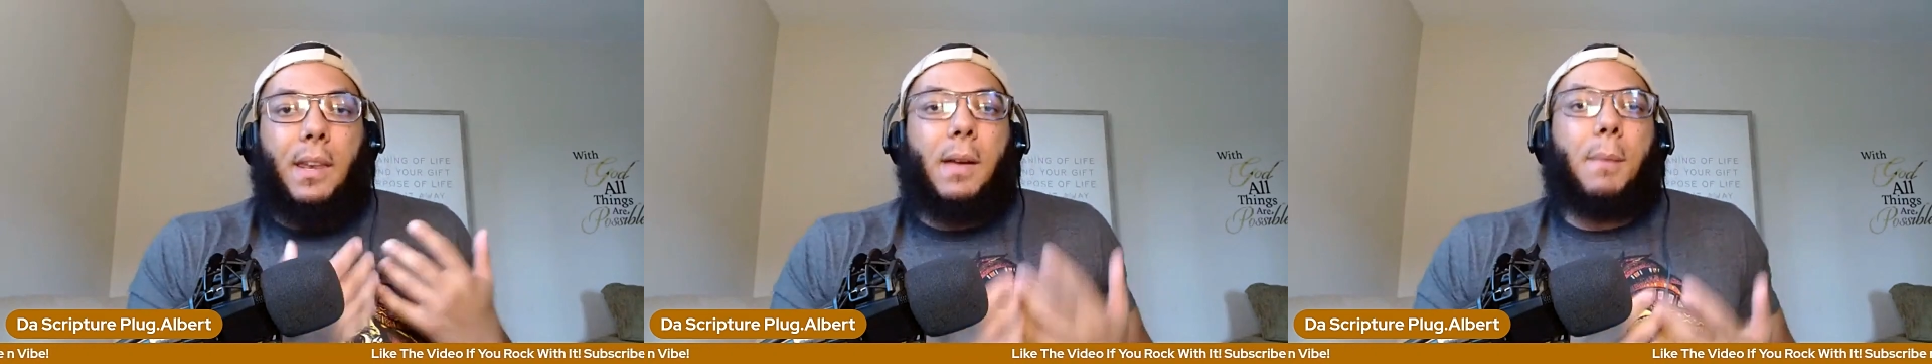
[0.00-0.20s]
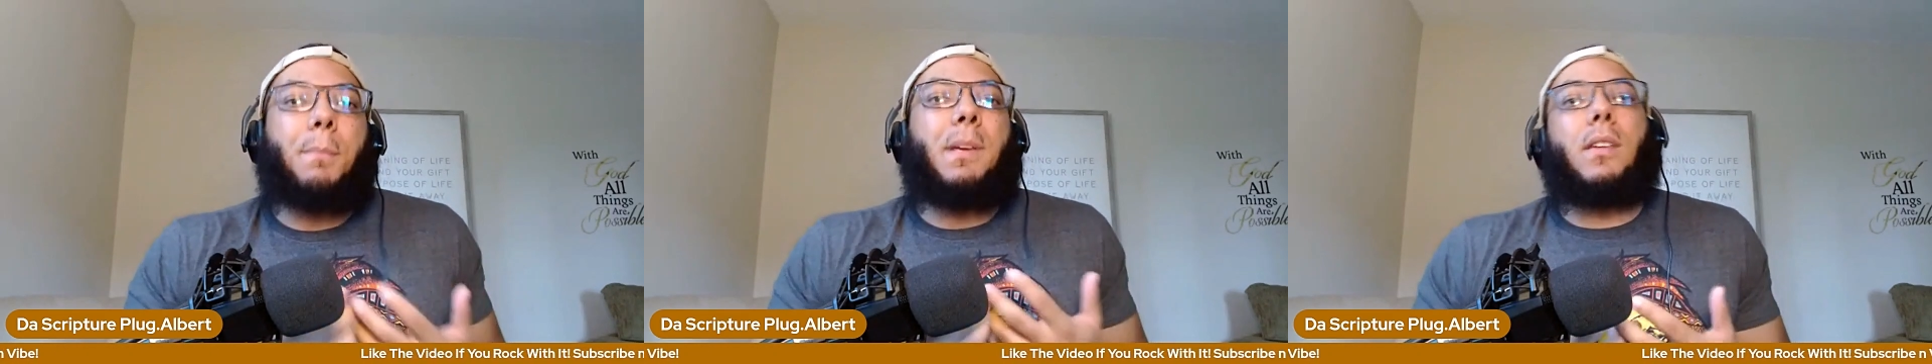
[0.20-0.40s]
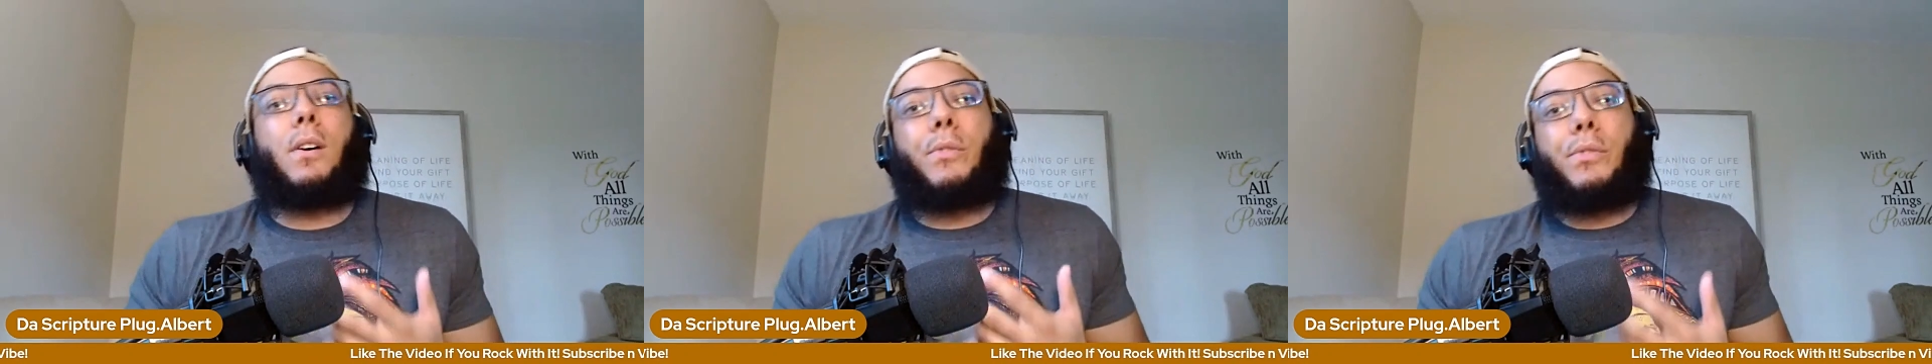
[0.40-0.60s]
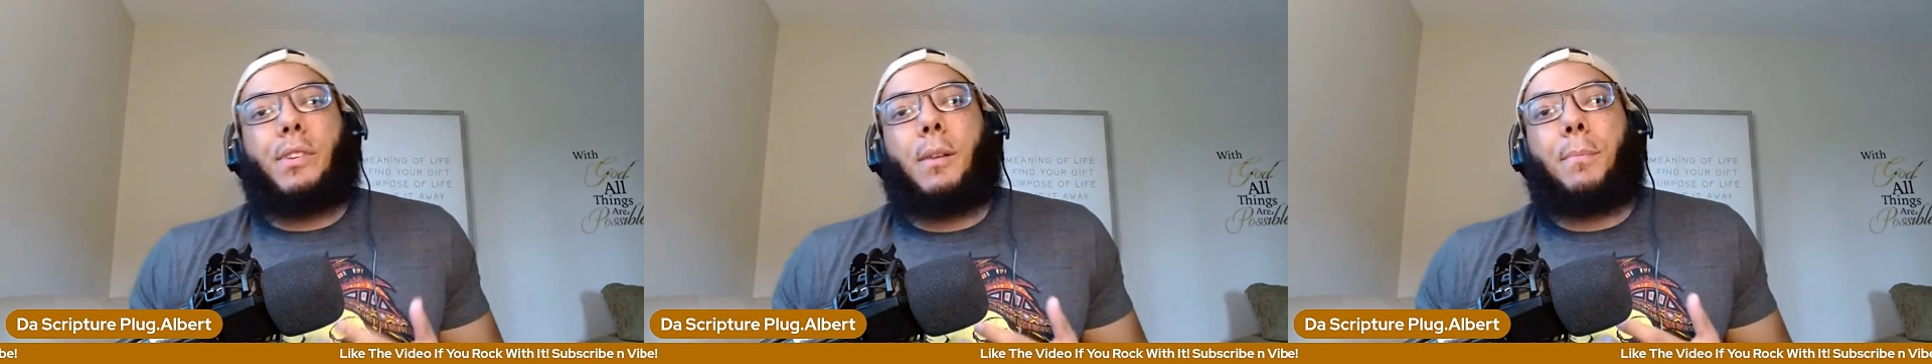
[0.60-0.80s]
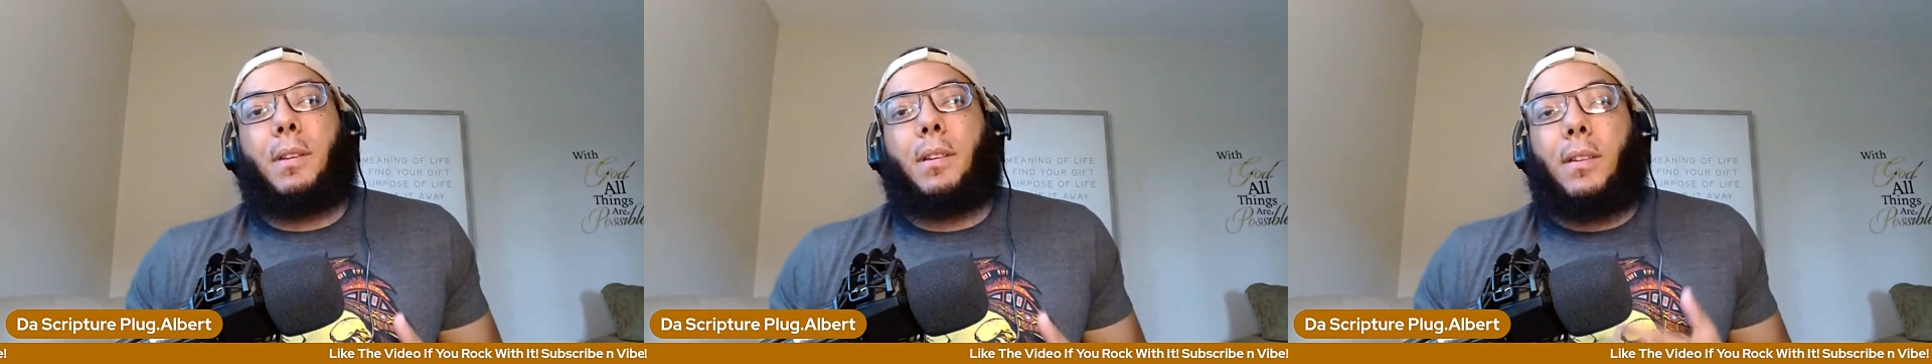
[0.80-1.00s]
let me know
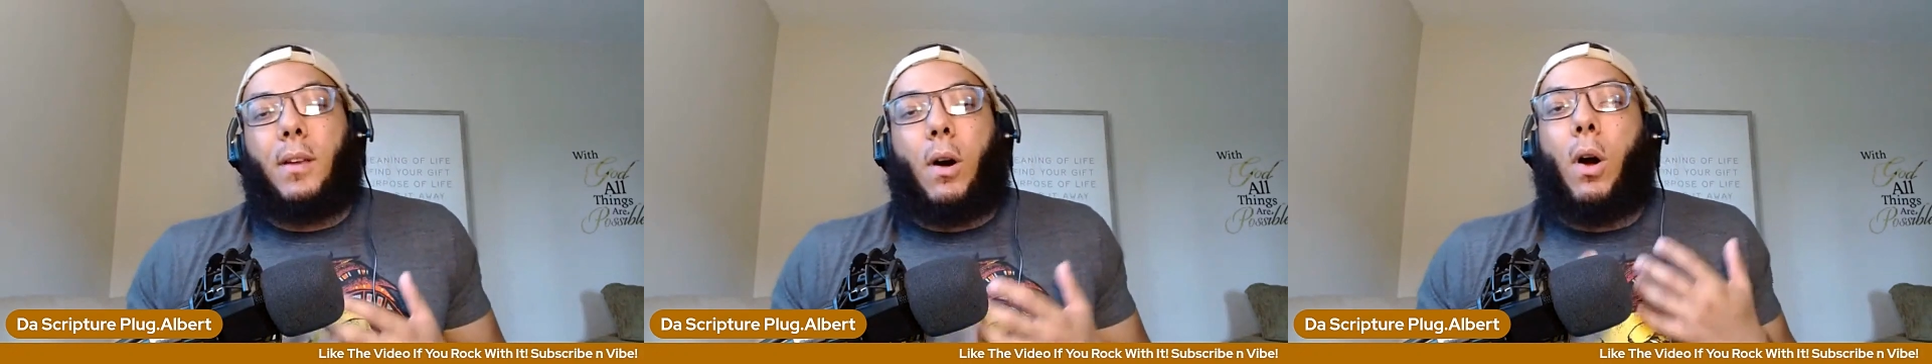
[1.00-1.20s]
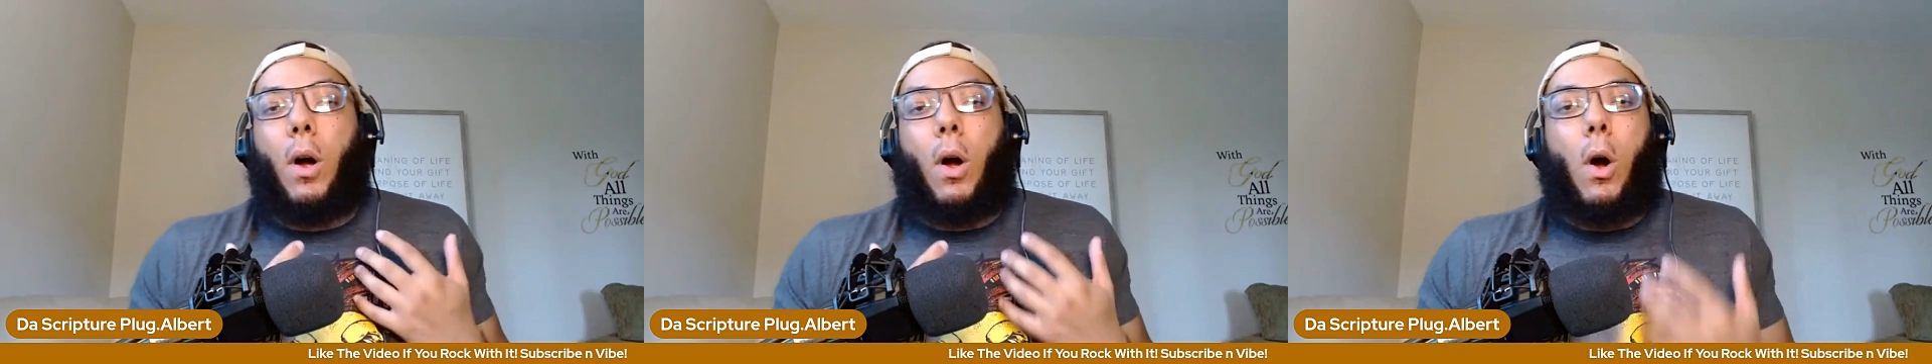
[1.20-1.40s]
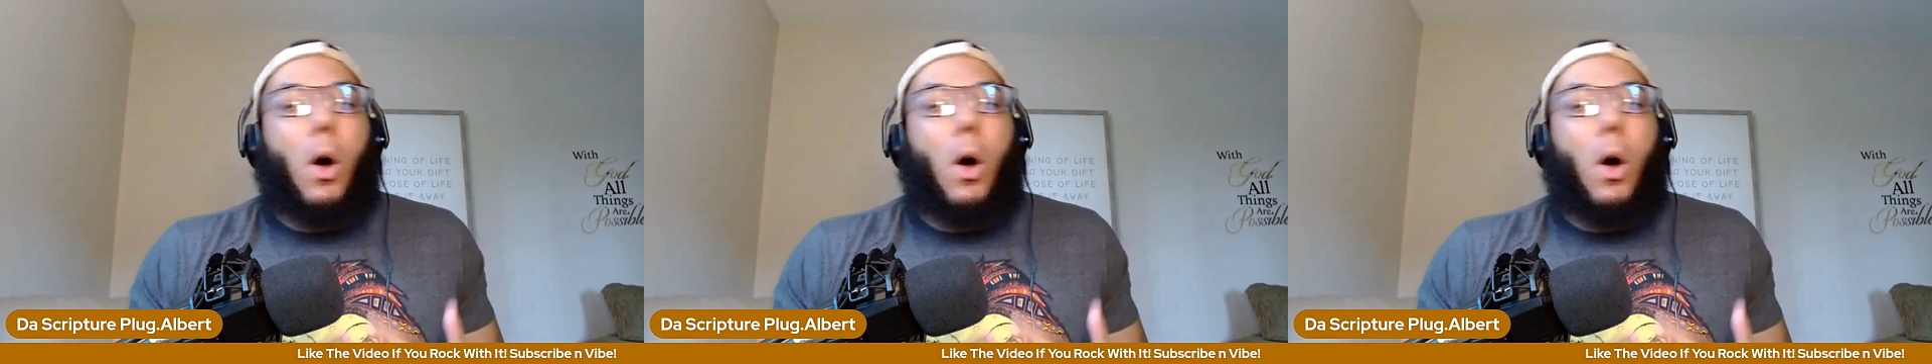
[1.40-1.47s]
something. Are